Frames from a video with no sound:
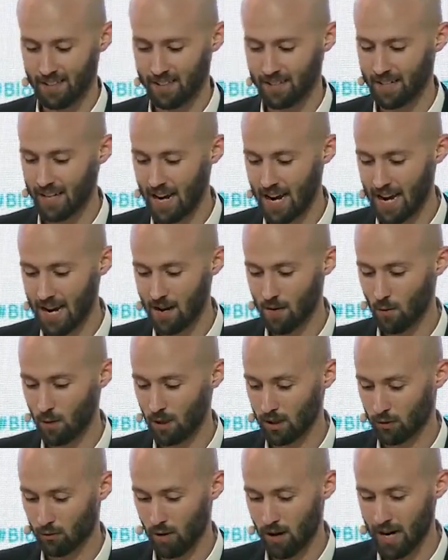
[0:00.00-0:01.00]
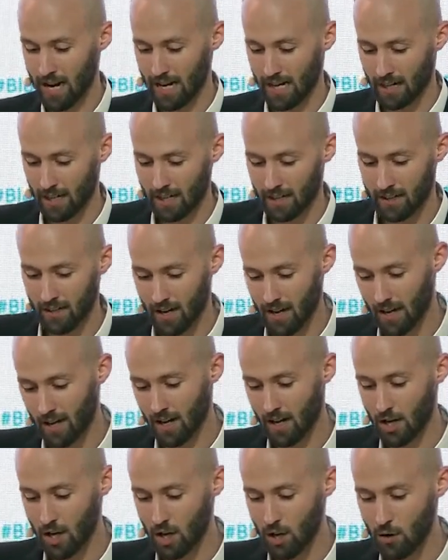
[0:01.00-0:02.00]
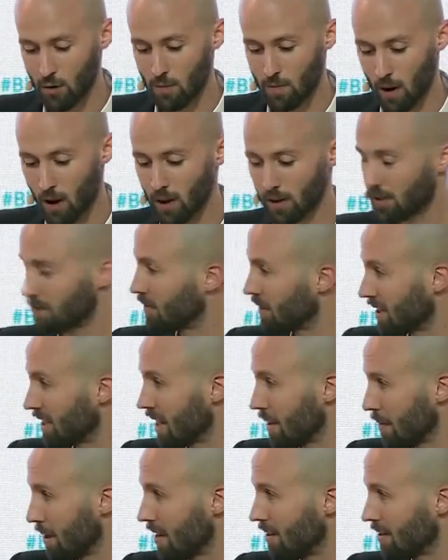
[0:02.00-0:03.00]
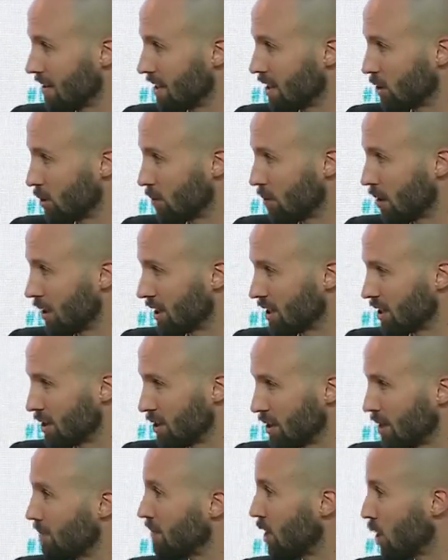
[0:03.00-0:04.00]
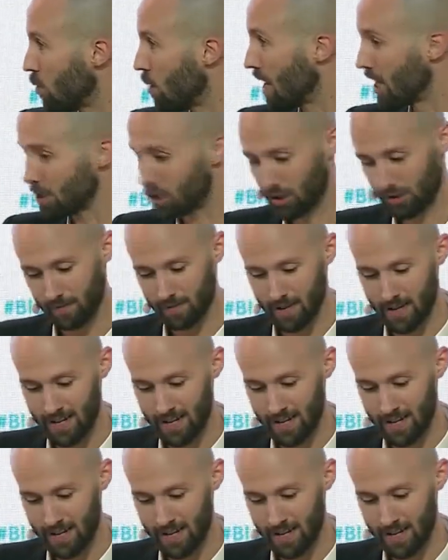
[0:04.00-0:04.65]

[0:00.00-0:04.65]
Today, Will's running a new part of the CMA, the Digital Markets Unit, new-ish,